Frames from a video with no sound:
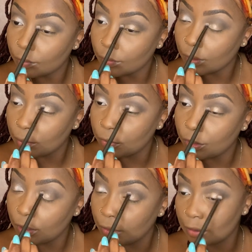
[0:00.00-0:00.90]
I'm
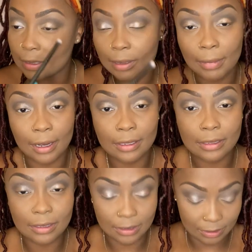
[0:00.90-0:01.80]
really gonna surmise
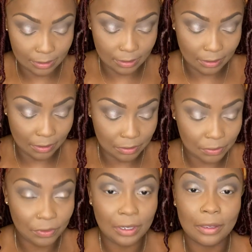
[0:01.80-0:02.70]
this whole
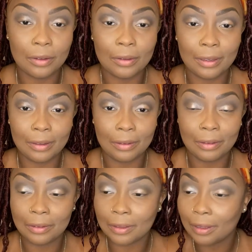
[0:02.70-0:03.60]
video
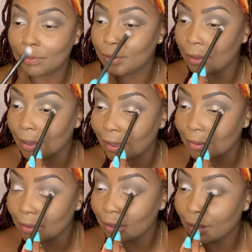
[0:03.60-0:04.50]
again because I feel like I
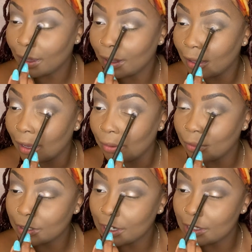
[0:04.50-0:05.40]
said a lot,
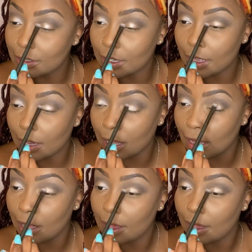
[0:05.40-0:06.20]
which I did say a lot.